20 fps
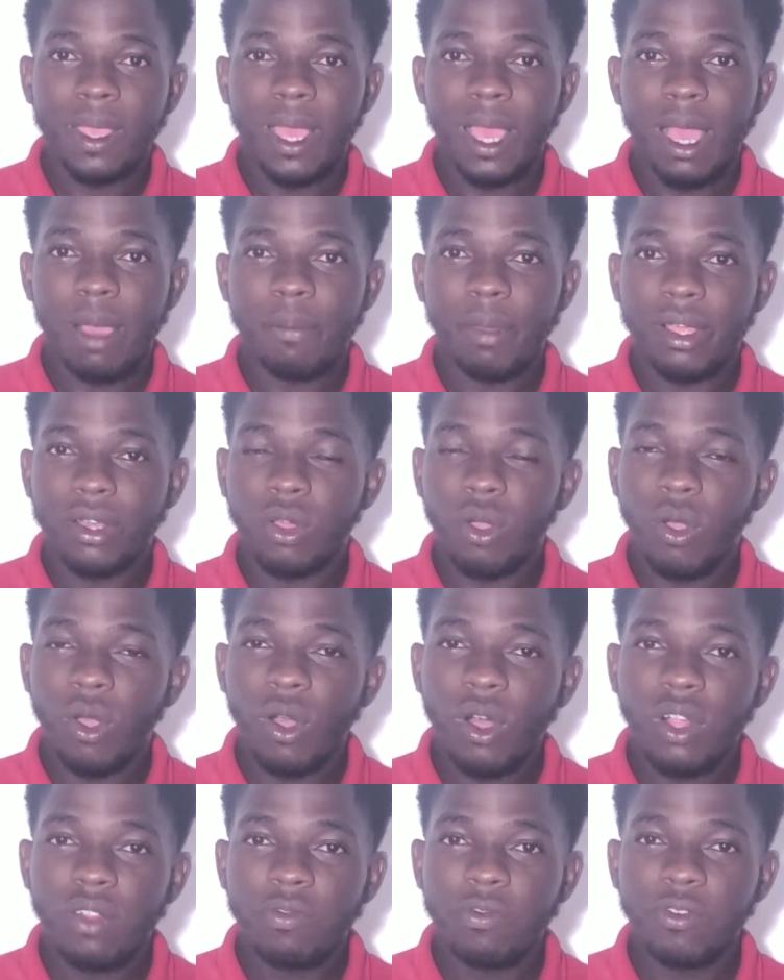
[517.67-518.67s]
um, and
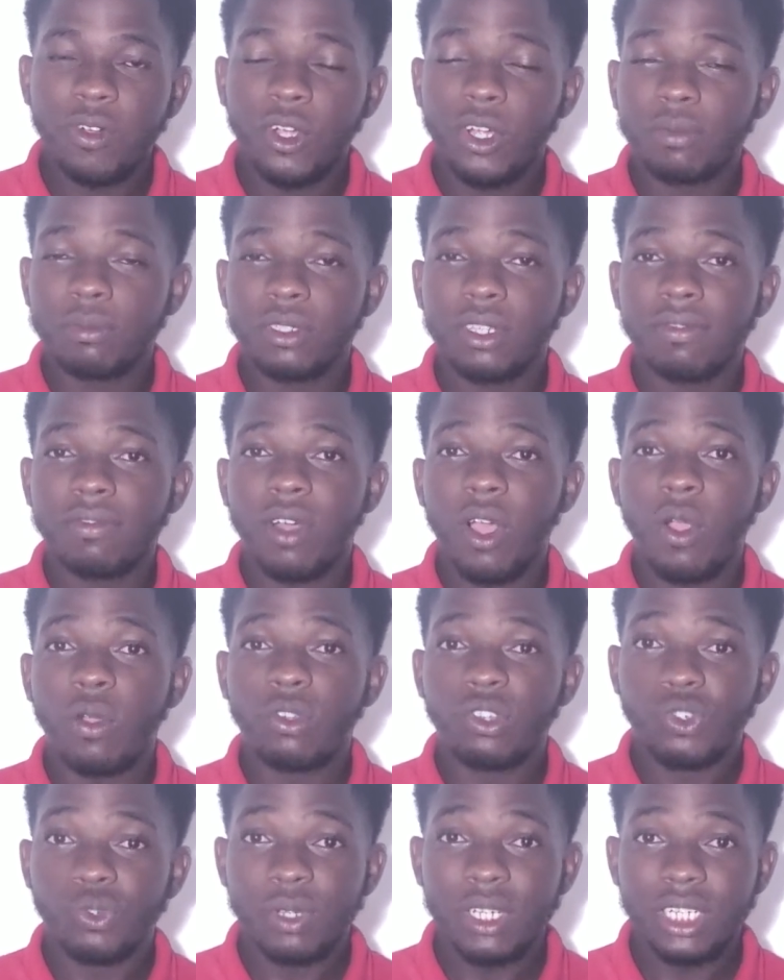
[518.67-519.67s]
all forms of
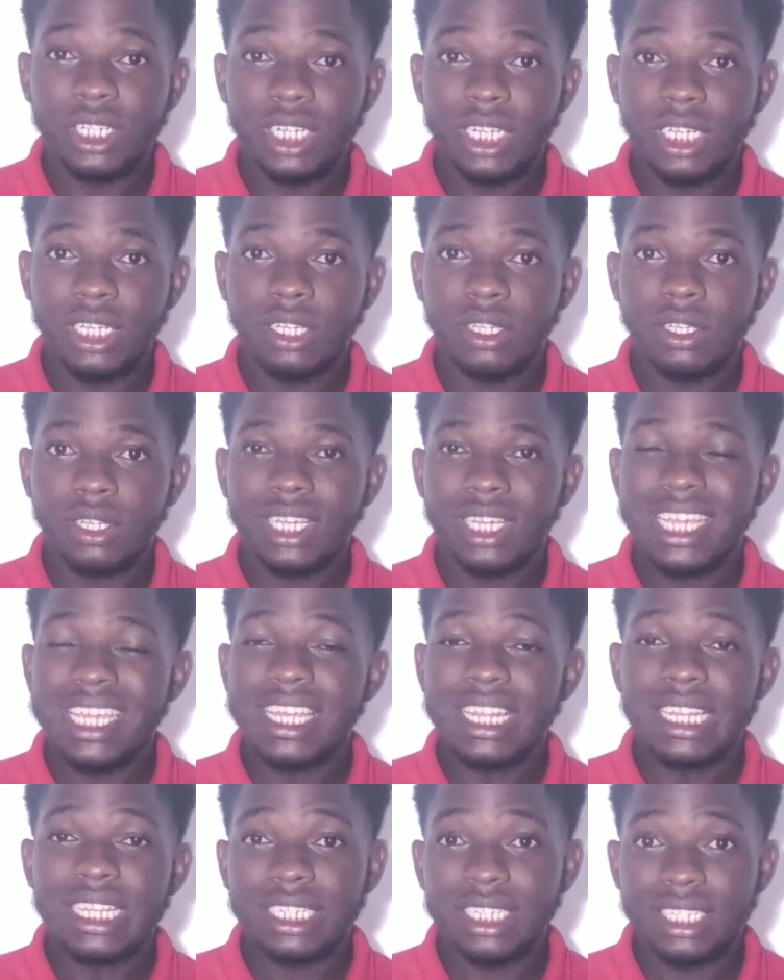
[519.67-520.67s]
outreaching
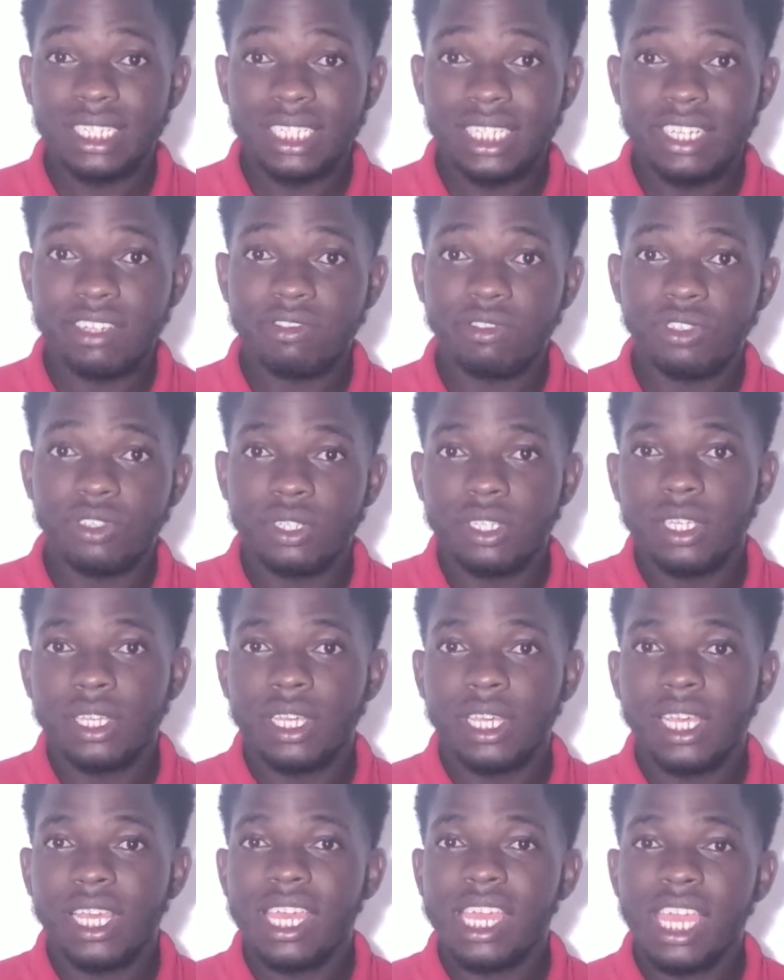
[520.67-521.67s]
initiatives
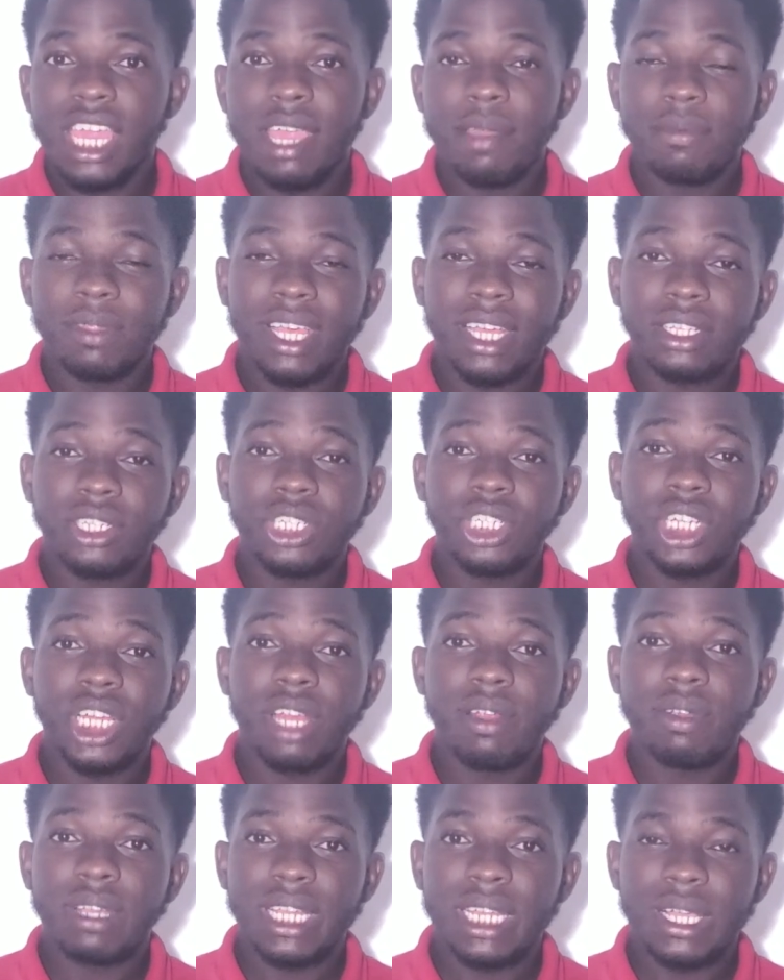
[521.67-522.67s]
aimed at
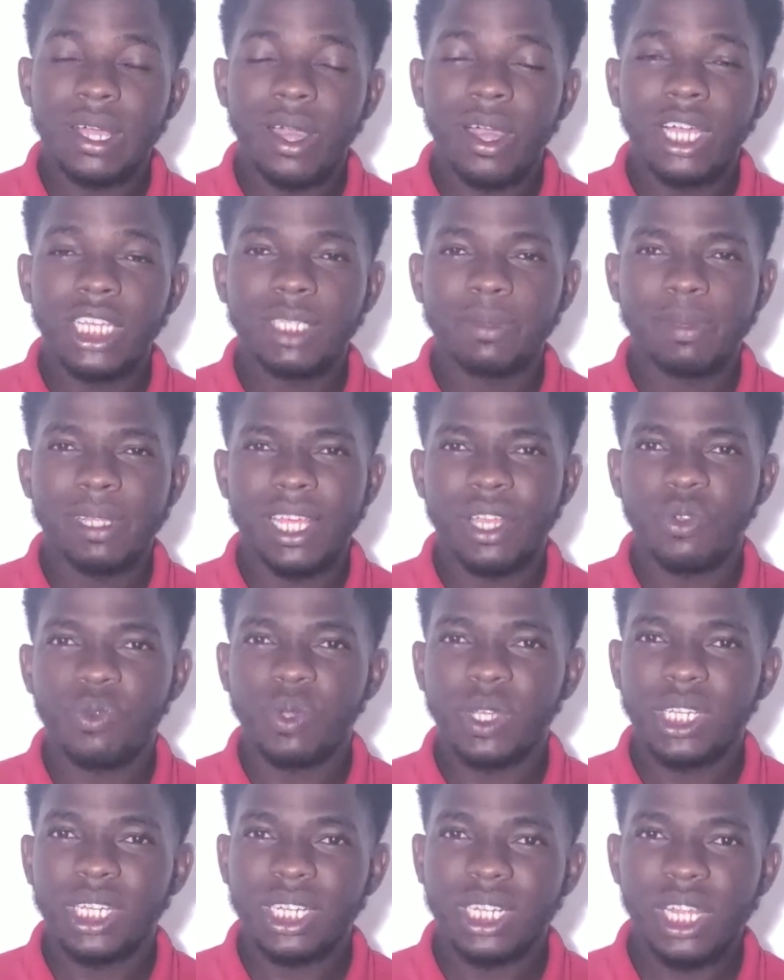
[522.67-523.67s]
sharing the gospel
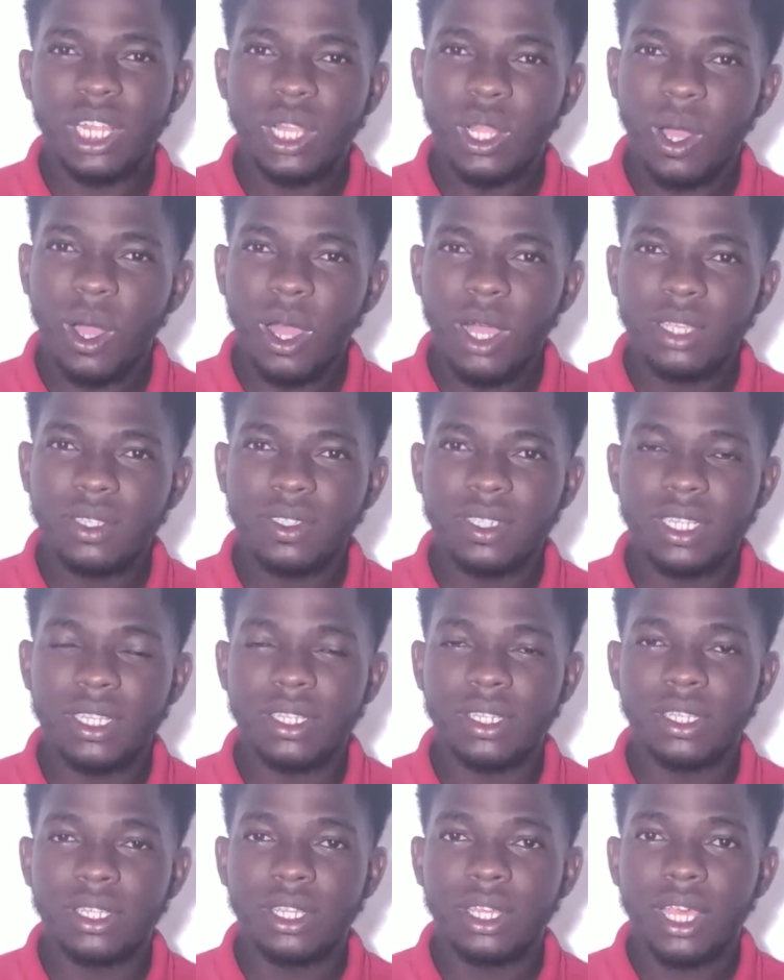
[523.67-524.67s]
and reaching the lost
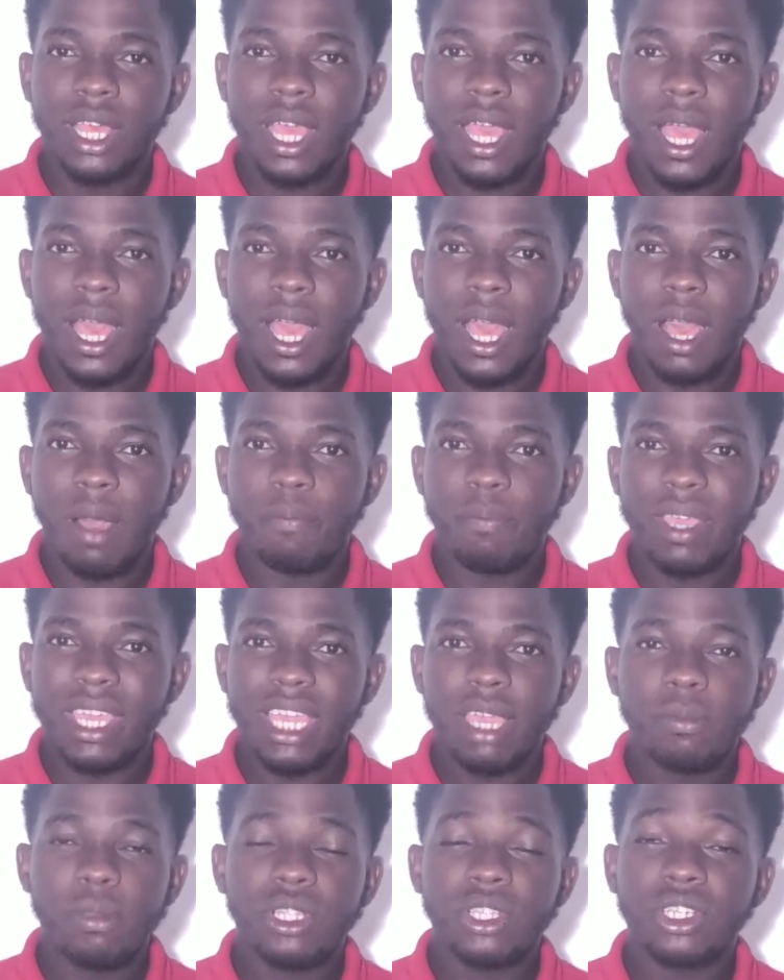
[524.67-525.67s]
and uh,
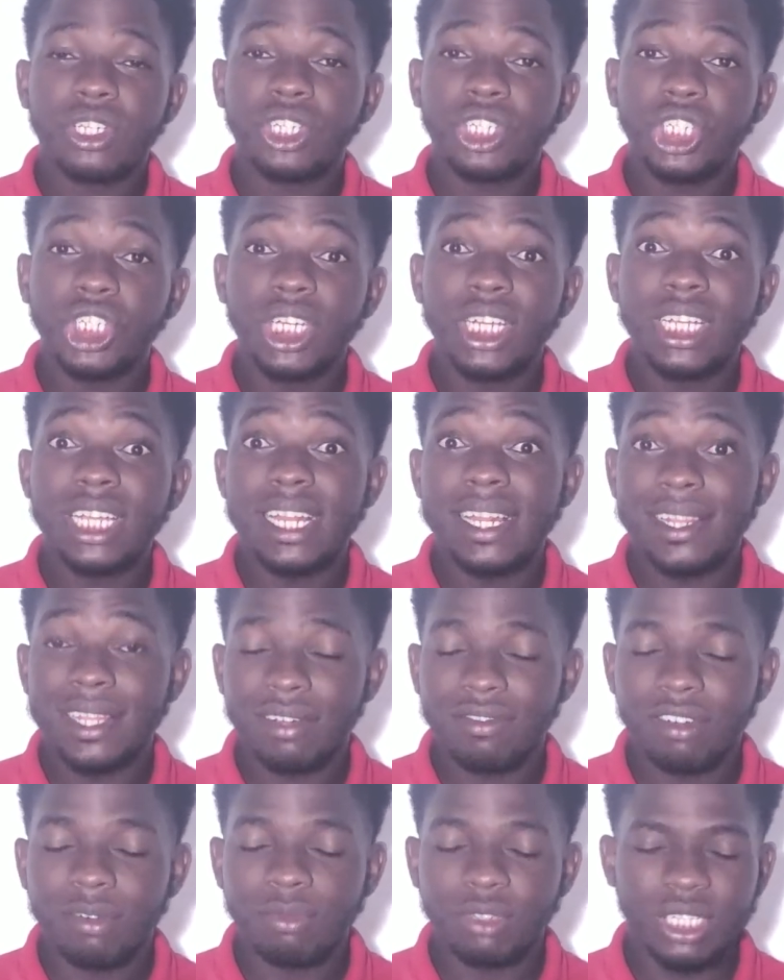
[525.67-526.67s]
being able to share the
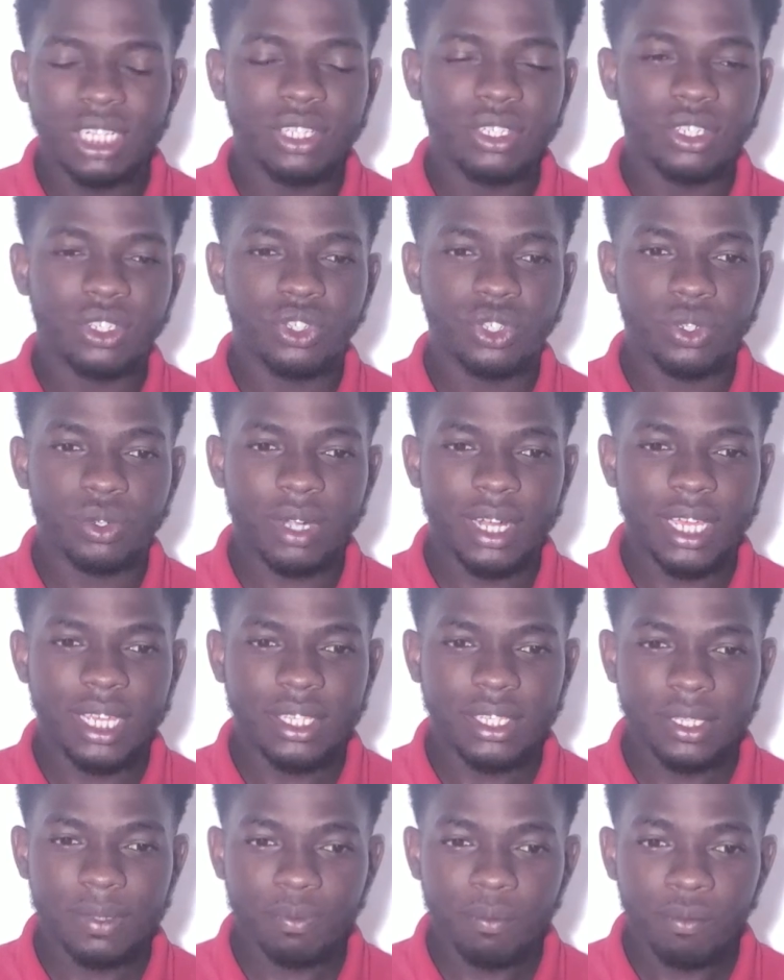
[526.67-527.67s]
love of Jesus
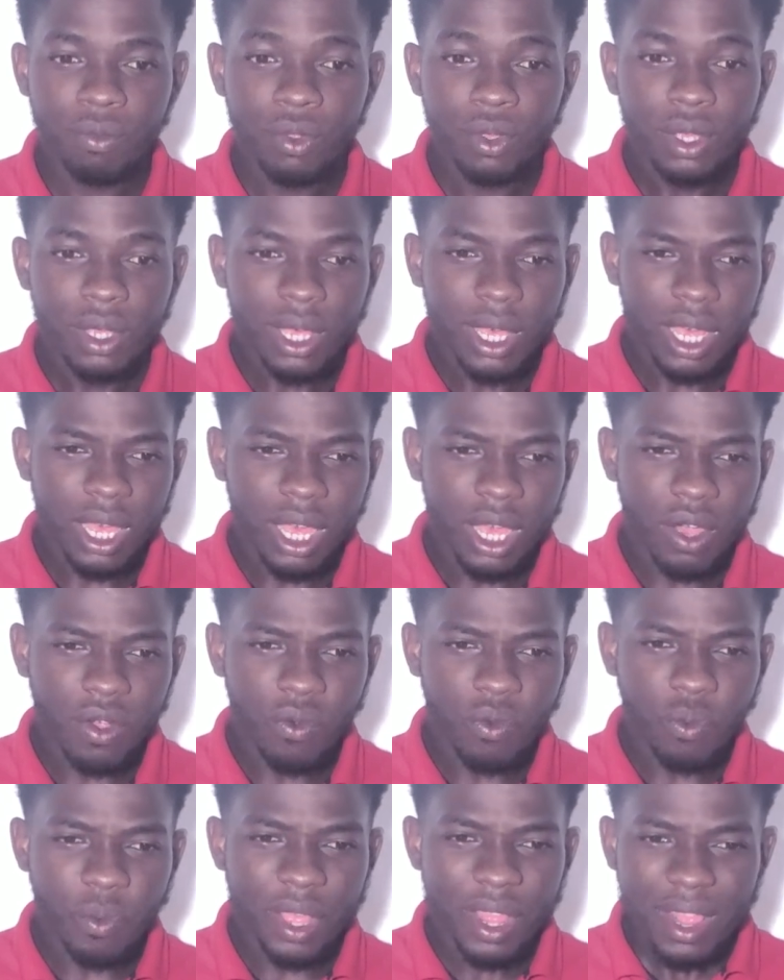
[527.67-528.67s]
Christ
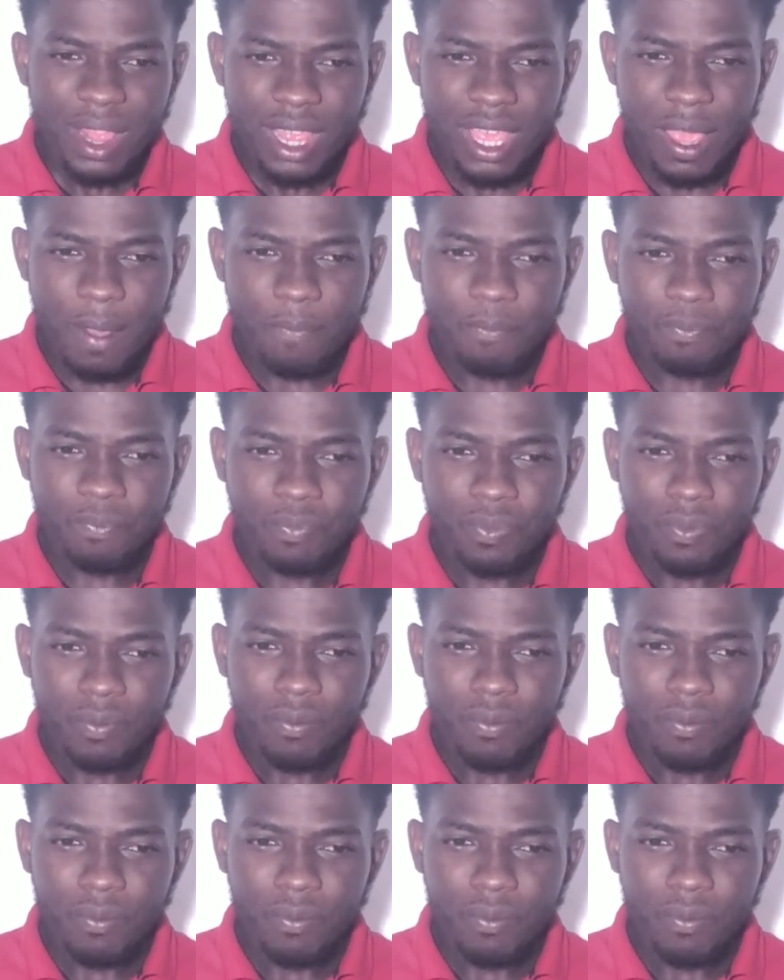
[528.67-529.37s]
uh, with them.